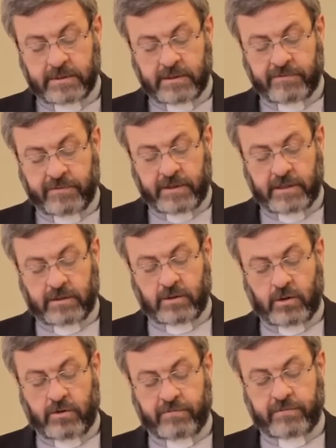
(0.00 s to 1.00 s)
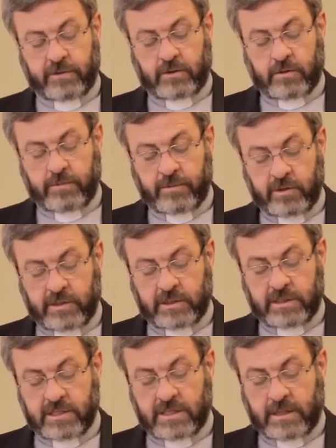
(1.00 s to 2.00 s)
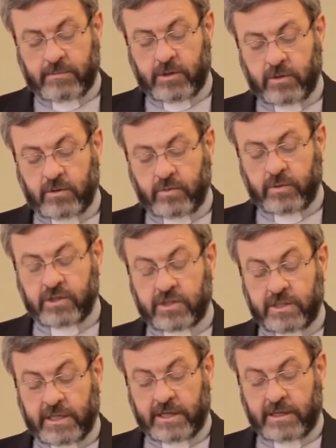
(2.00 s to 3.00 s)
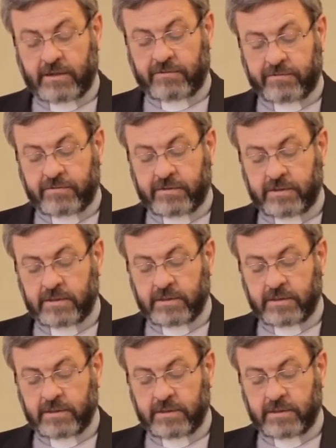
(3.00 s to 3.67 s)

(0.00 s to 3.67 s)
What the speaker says: the fate of the communities among which they live.